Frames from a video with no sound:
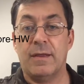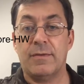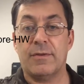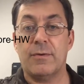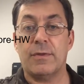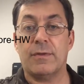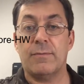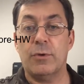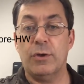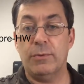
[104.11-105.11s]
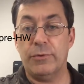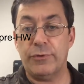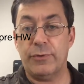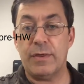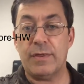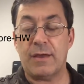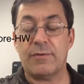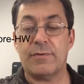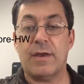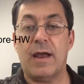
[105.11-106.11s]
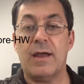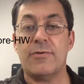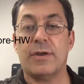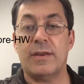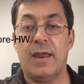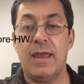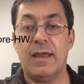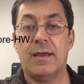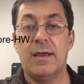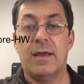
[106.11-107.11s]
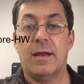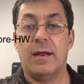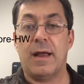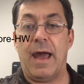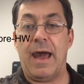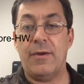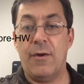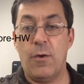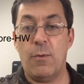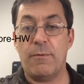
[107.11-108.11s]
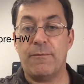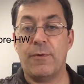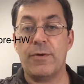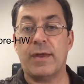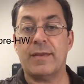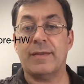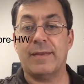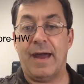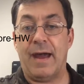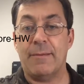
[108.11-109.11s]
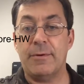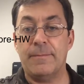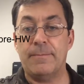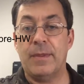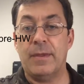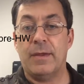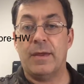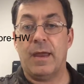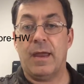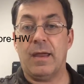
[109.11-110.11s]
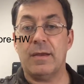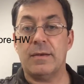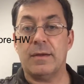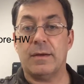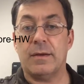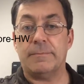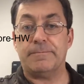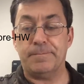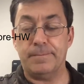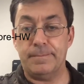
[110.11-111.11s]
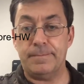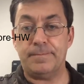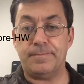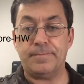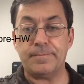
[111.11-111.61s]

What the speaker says: And so it's a multiple choice exercise you can take at home before you get to lab, and it